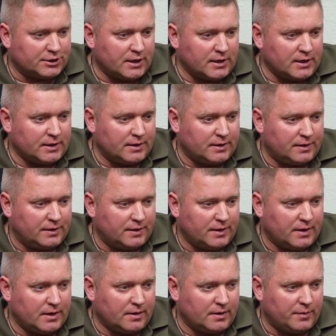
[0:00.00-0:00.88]

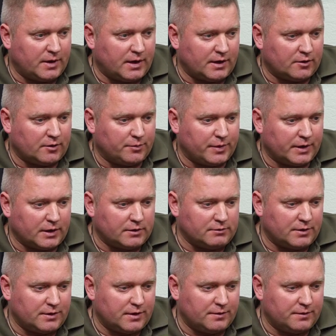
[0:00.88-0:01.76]
perished
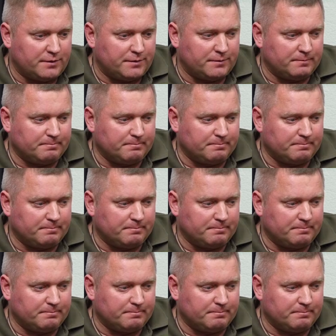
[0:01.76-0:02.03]
and grateful.